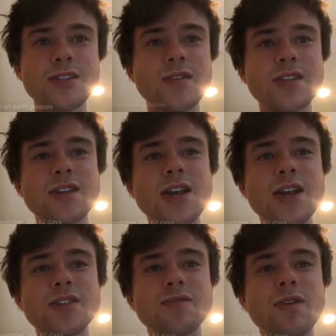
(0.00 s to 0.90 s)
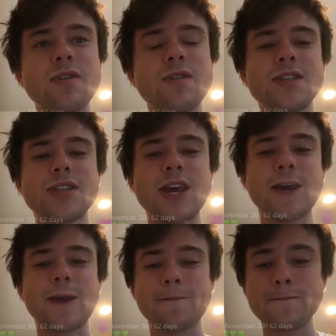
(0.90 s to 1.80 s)
So this song I just wrote, it's
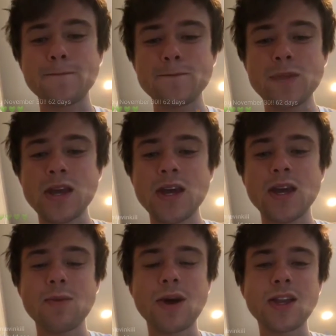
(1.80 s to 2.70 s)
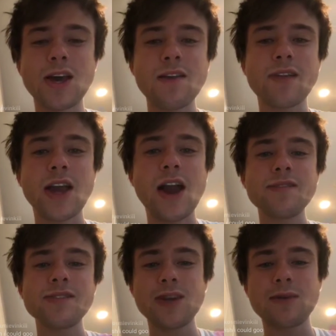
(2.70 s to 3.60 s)
like, in my life, like,
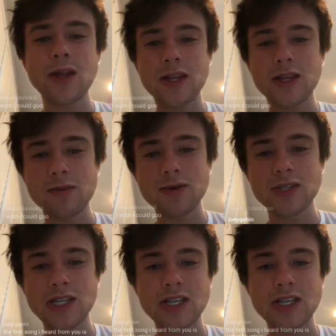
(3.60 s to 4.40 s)
obviously I'm not like the most